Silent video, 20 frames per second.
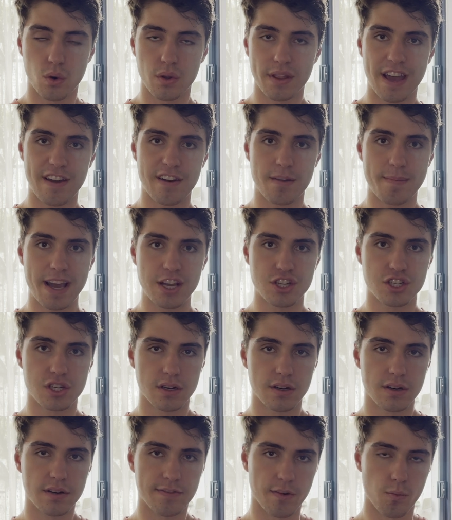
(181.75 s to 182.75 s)
all the
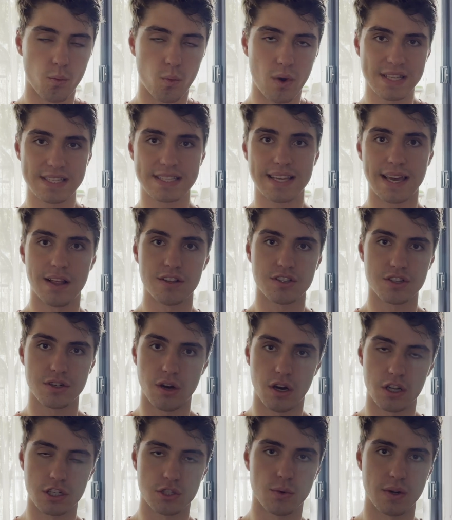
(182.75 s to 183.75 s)
animation from one skeleton
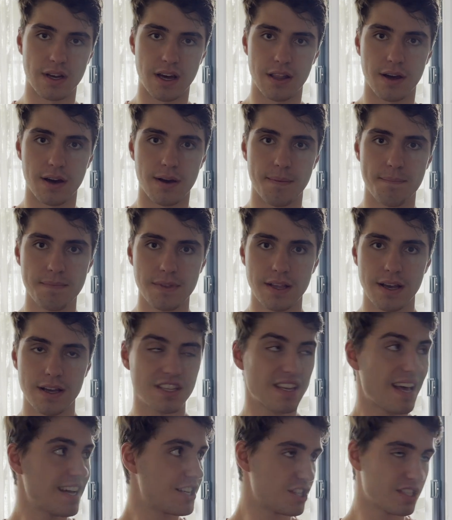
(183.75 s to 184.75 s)
onto another.
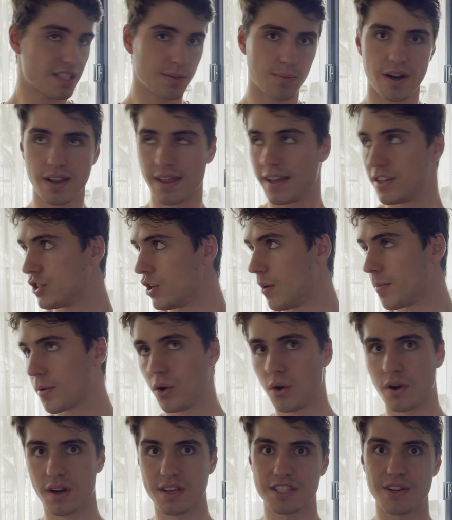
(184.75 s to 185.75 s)
So that's just in one of these top
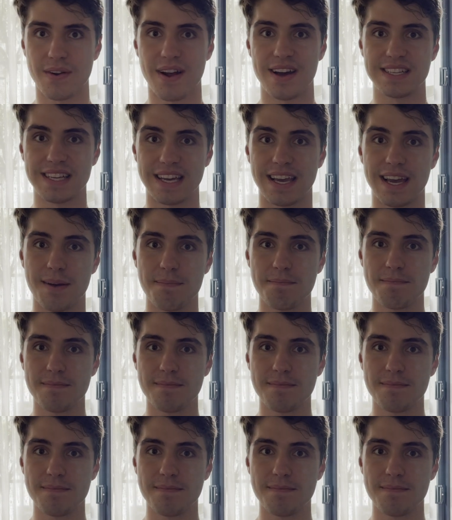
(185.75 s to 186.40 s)
corners around here.